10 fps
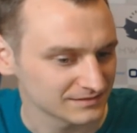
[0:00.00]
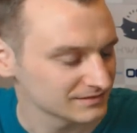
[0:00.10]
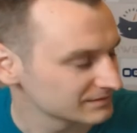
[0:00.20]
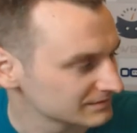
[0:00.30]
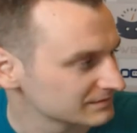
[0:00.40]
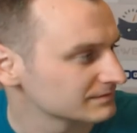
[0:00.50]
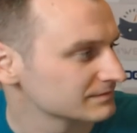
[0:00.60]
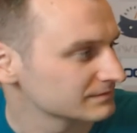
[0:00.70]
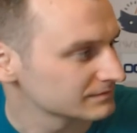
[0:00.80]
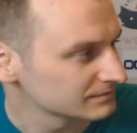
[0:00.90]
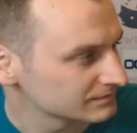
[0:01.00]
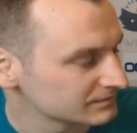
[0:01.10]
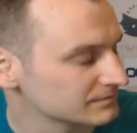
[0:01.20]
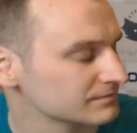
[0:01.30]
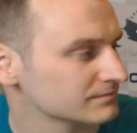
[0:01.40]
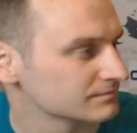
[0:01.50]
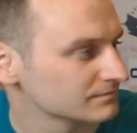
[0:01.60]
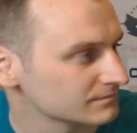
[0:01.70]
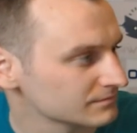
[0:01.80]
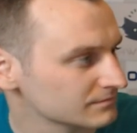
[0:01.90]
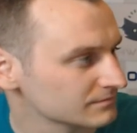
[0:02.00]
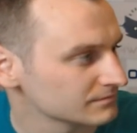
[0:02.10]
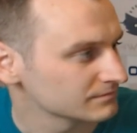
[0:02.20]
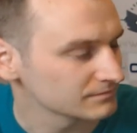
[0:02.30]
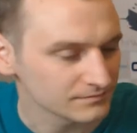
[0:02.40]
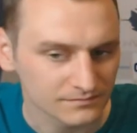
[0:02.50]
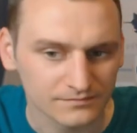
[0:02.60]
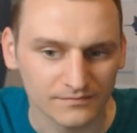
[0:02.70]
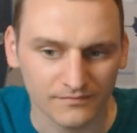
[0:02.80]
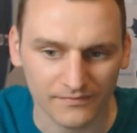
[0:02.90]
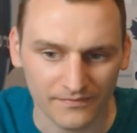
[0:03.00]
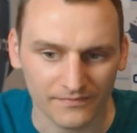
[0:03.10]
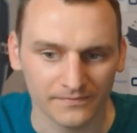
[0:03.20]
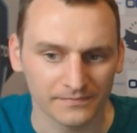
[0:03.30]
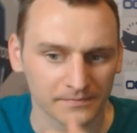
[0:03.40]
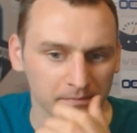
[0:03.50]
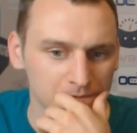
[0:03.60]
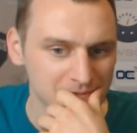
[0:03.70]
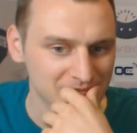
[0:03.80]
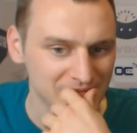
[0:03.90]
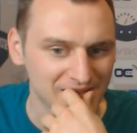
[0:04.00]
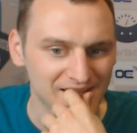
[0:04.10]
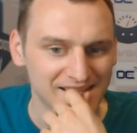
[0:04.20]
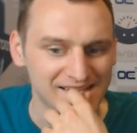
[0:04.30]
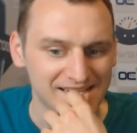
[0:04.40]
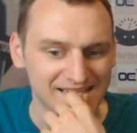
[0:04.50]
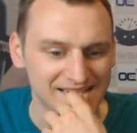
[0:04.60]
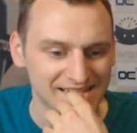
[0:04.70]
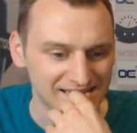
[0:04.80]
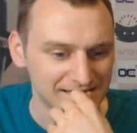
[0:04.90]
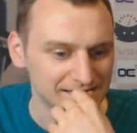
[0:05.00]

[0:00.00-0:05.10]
[no speech]